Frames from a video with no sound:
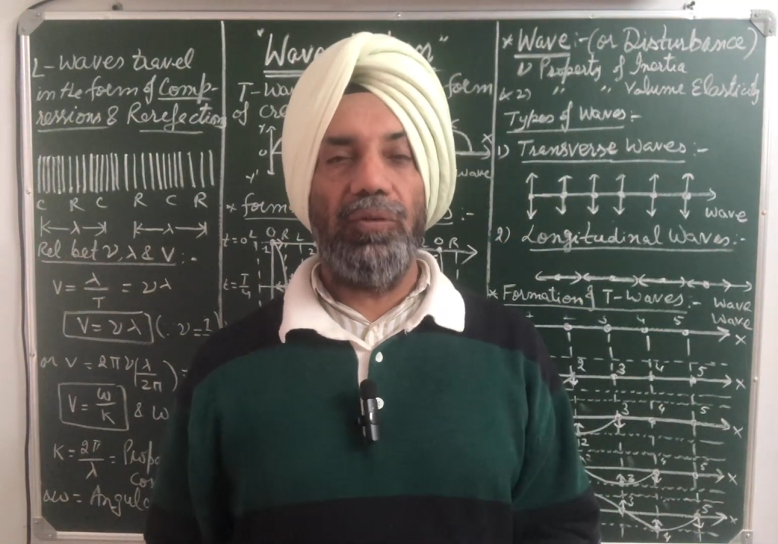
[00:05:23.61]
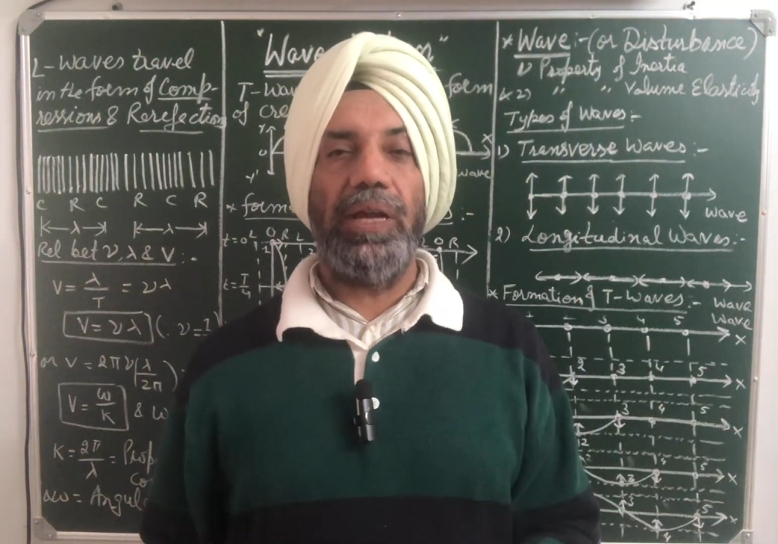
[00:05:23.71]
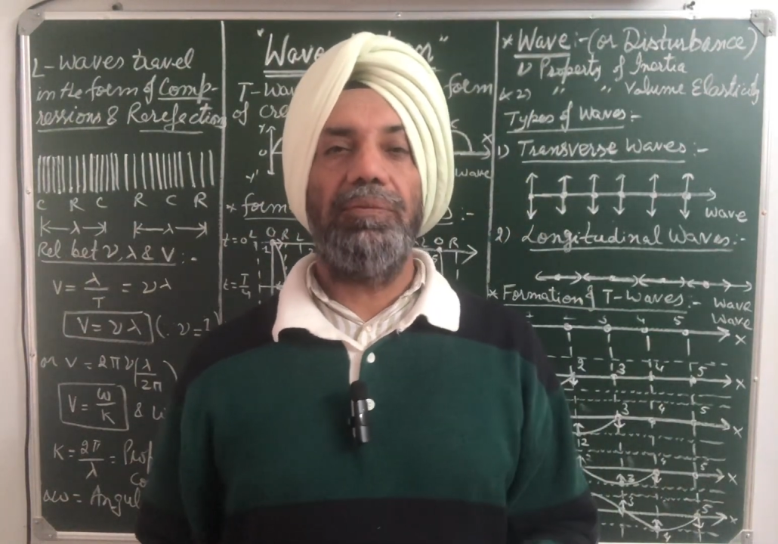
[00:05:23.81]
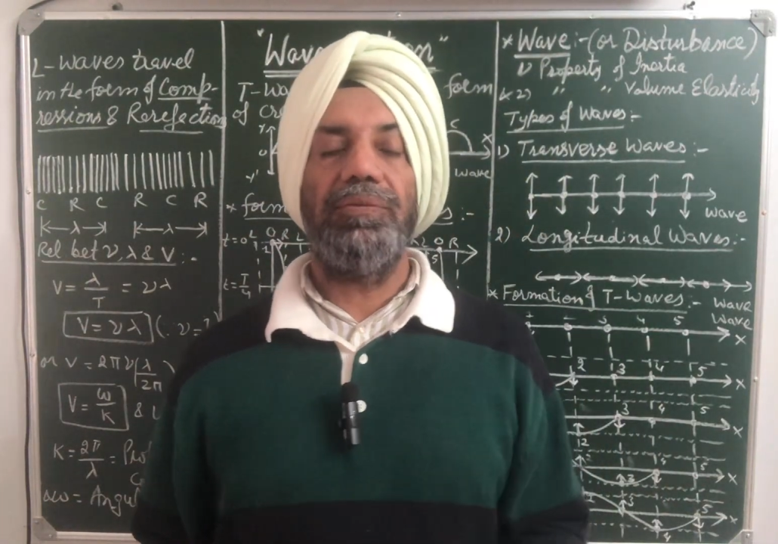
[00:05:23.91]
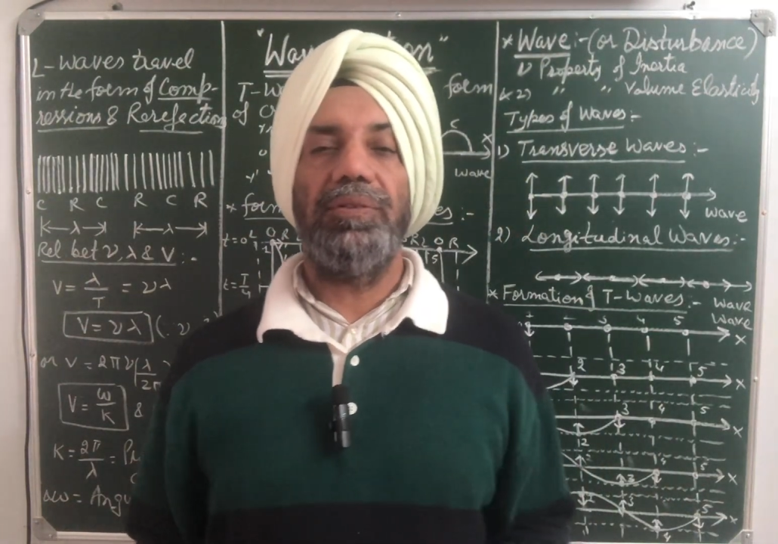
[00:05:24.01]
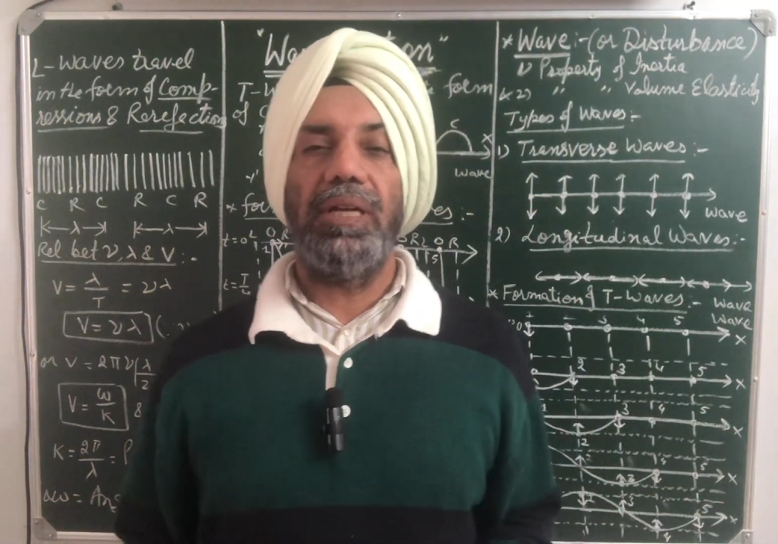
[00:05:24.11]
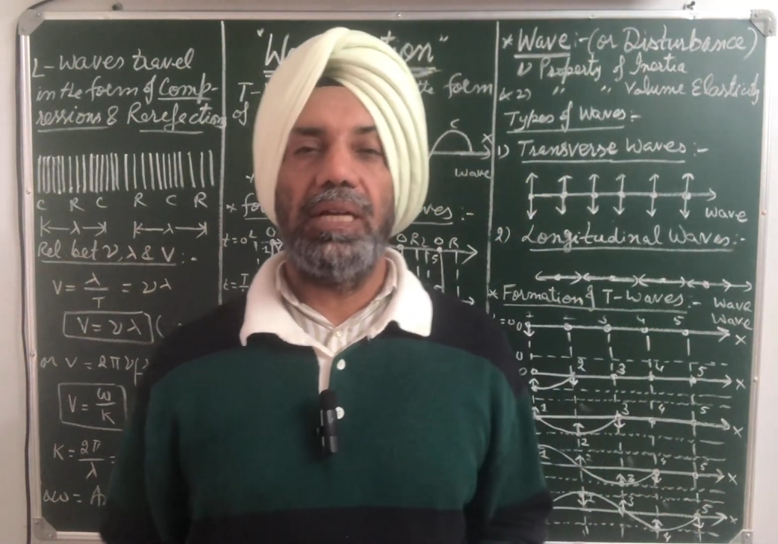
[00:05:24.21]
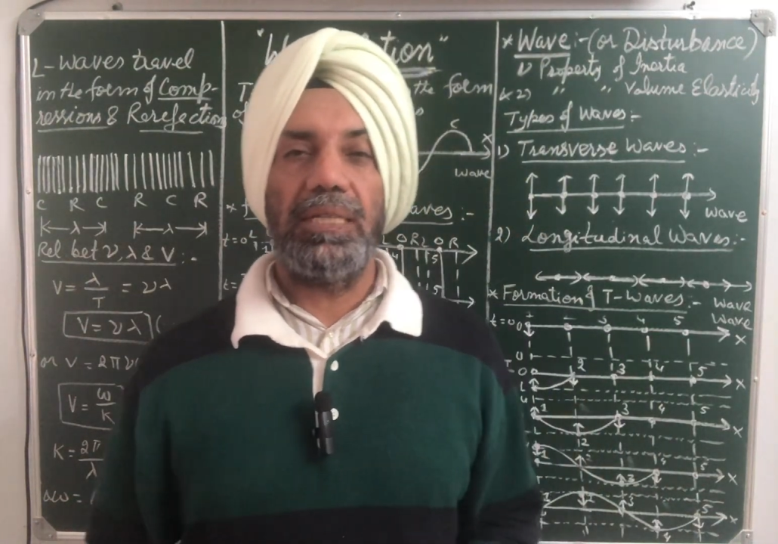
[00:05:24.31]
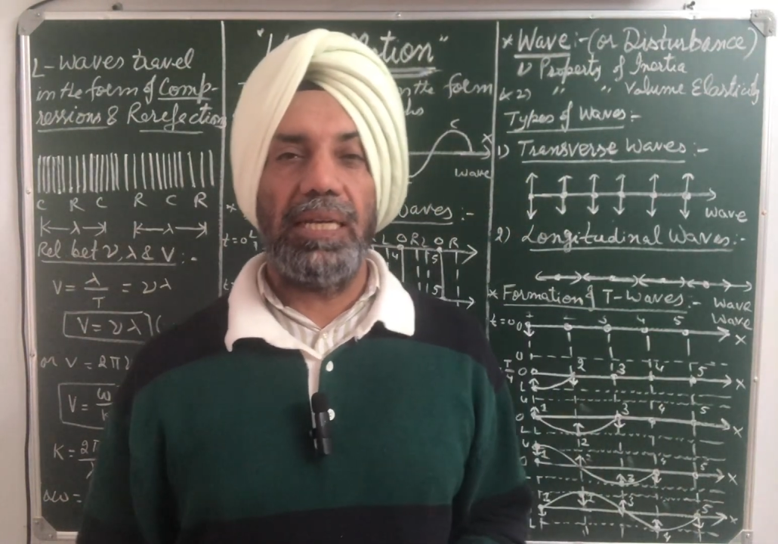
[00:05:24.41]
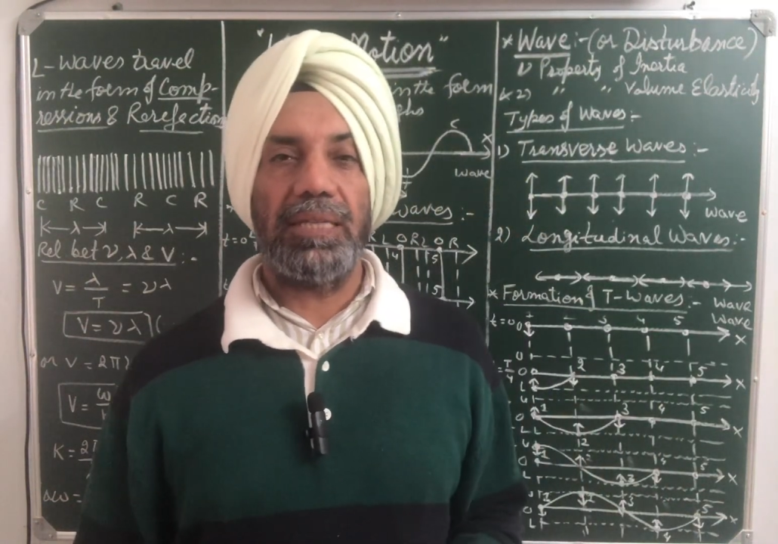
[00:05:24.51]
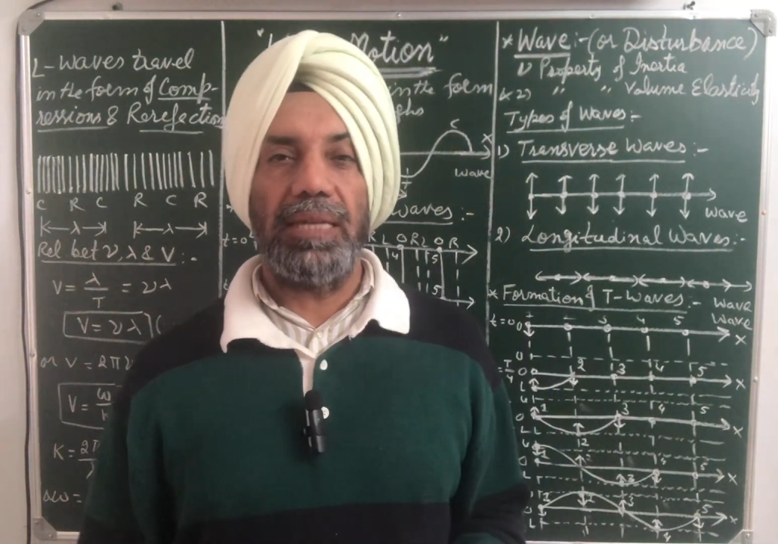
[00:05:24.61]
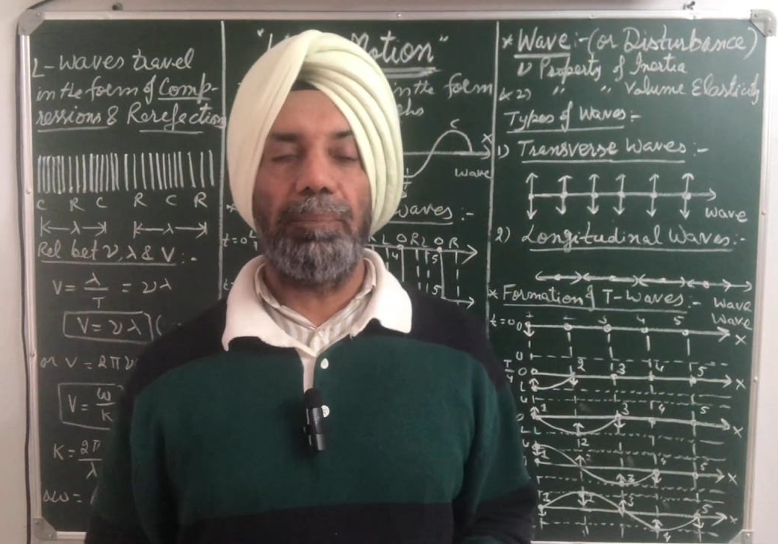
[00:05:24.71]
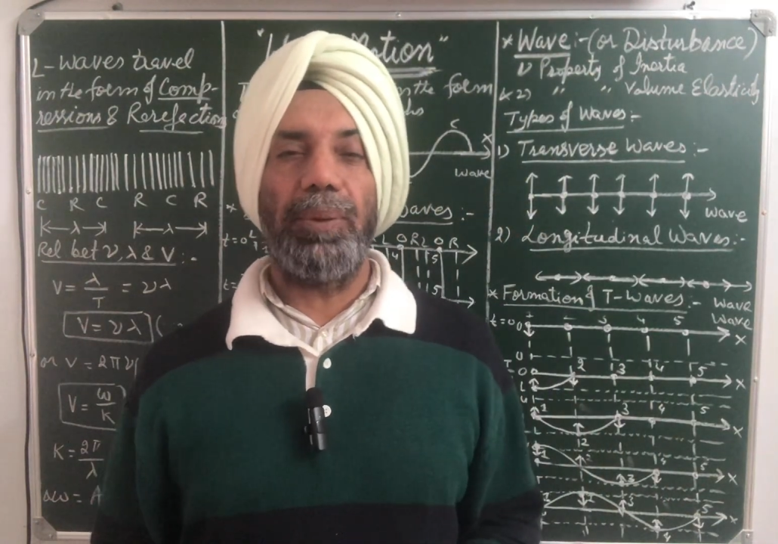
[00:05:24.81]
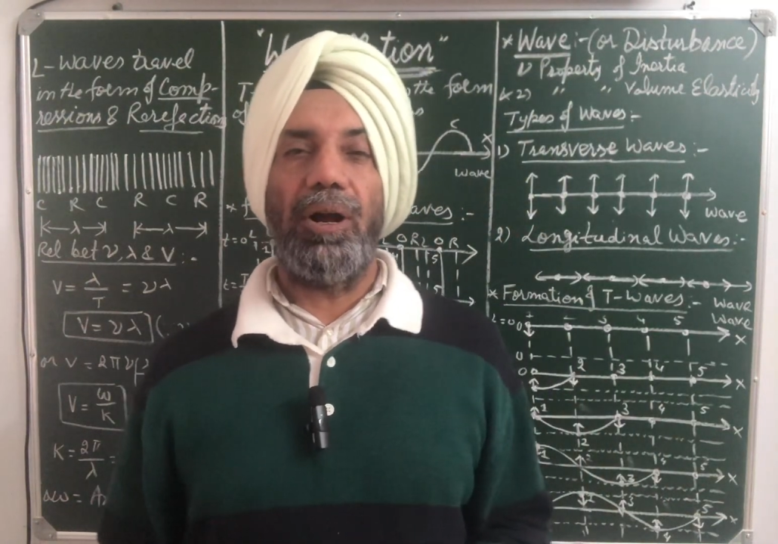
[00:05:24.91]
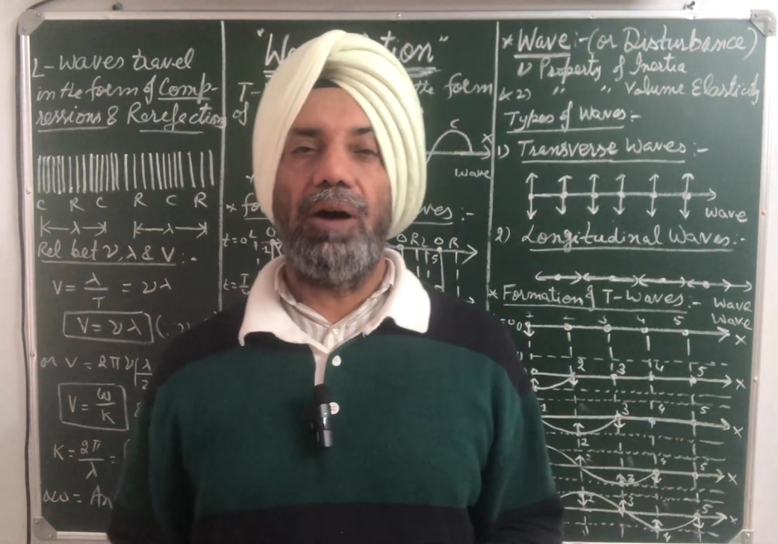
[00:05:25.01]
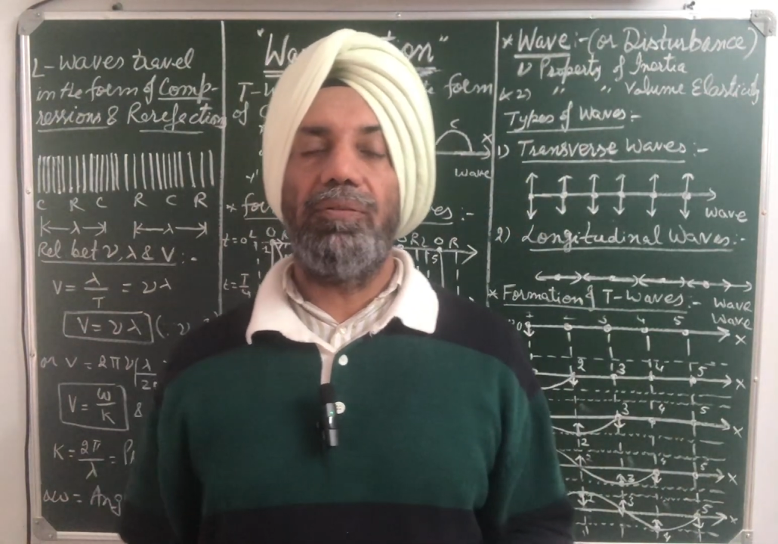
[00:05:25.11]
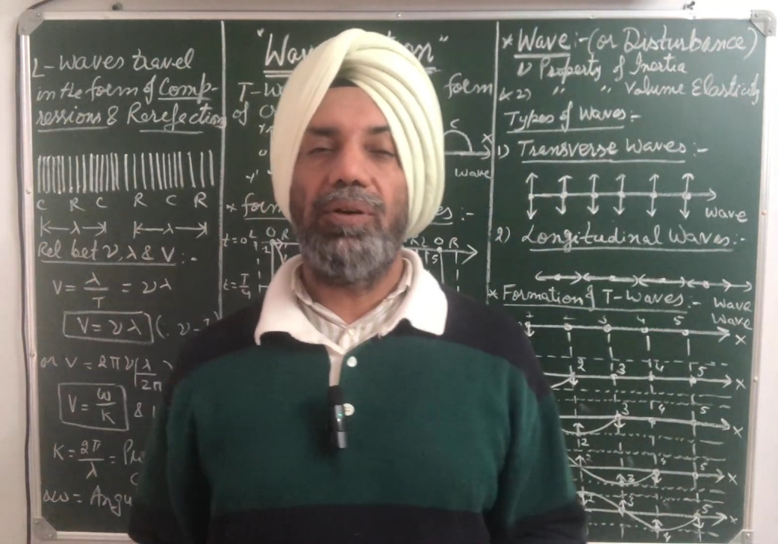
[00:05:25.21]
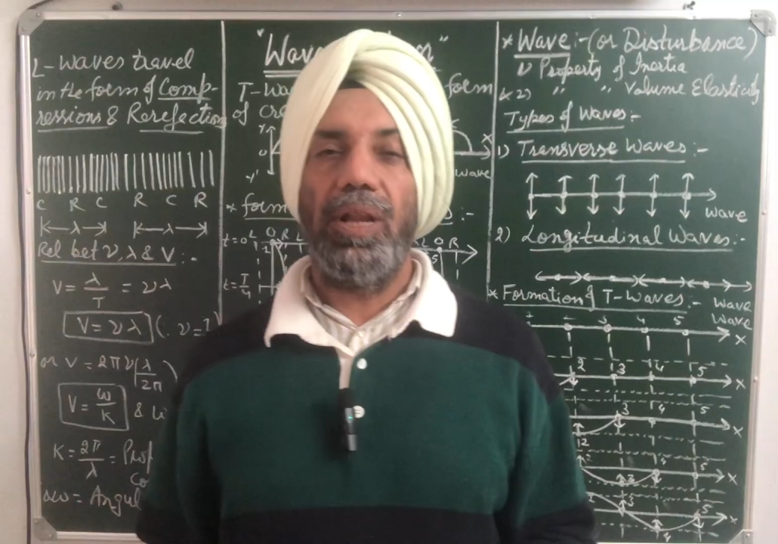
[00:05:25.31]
wave is an example of